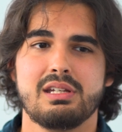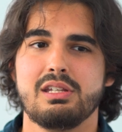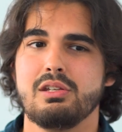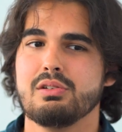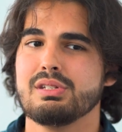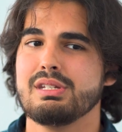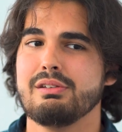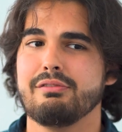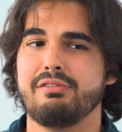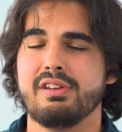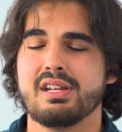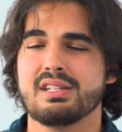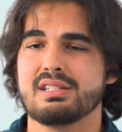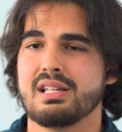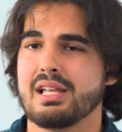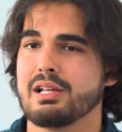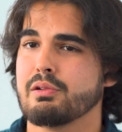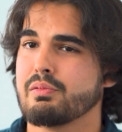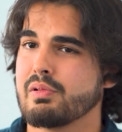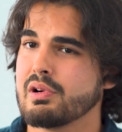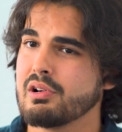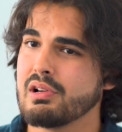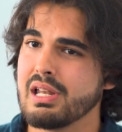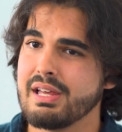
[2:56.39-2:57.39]
using things
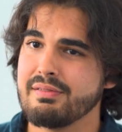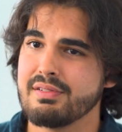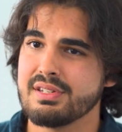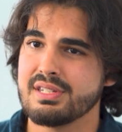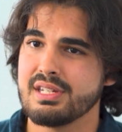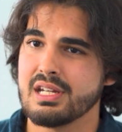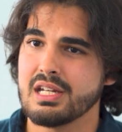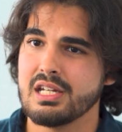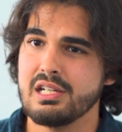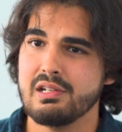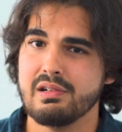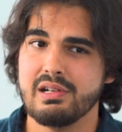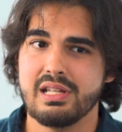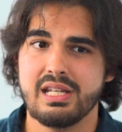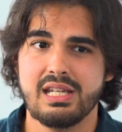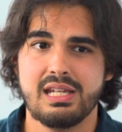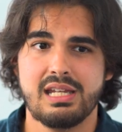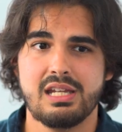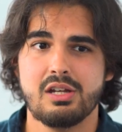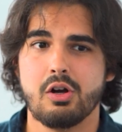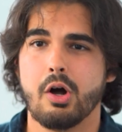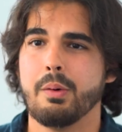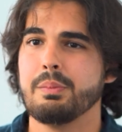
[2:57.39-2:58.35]
like row level security,